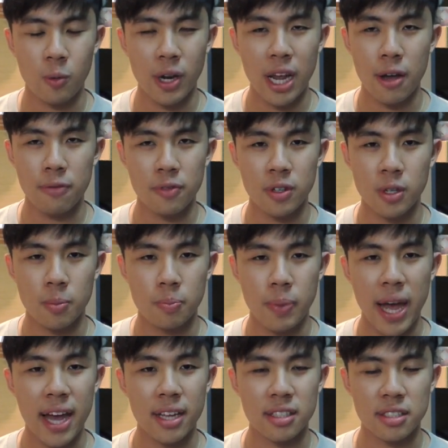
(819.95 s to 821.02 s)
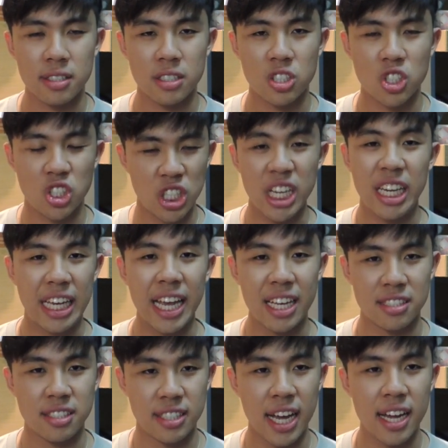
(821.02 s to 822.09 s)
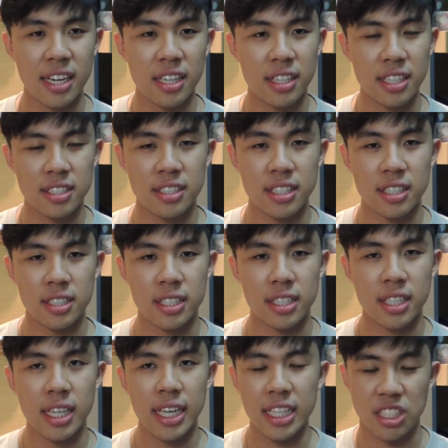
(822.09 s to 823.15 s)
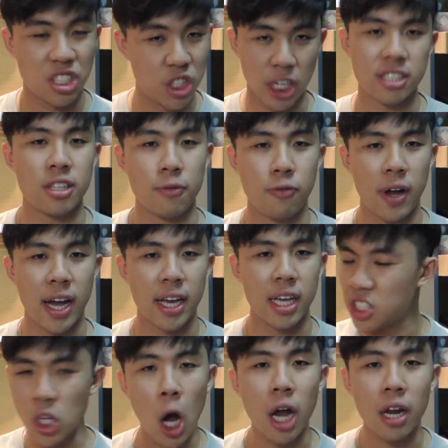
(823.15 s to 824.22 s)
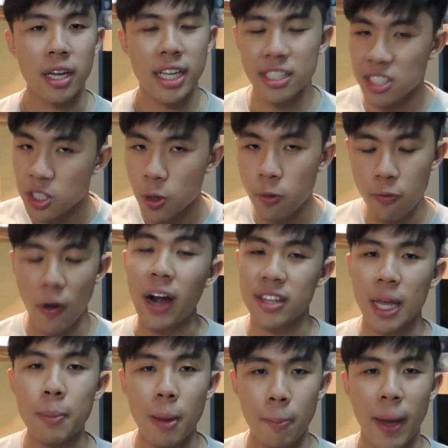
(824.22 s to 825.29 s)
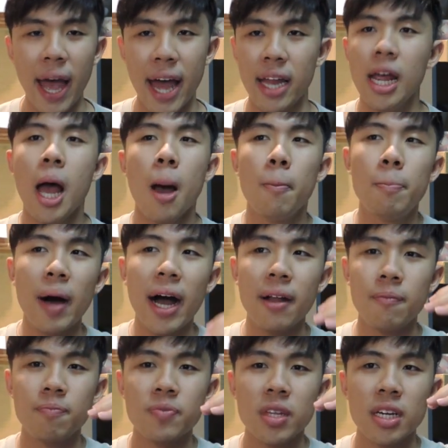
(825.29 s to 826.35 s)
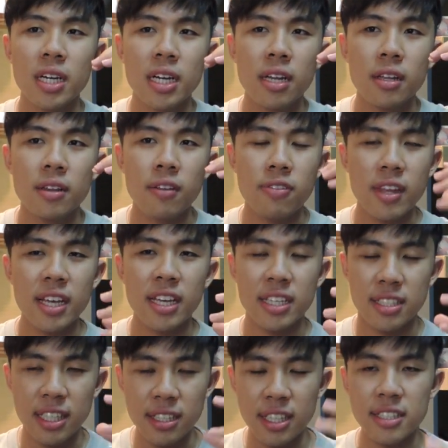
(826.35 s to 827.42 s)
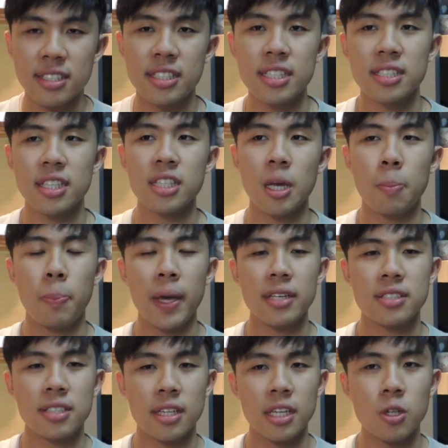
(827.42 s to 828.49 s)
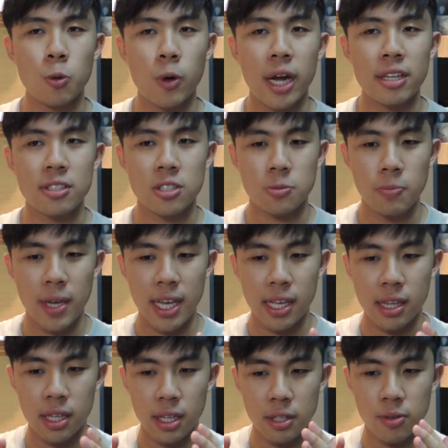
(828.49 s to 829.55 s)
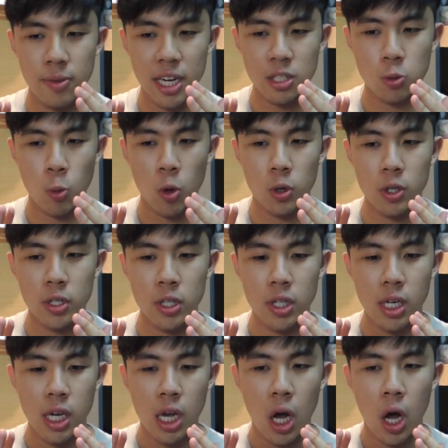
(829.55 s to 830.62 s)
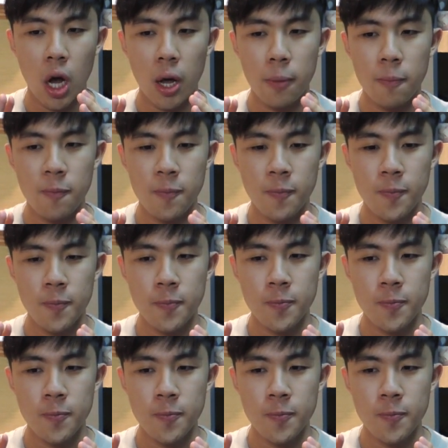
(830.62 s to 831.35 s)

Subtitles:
whatever bad shit he has done in this season is justified. It's not. It's still fucked up and bad. But the thing is, in this season, the writers made the Bryce Walker on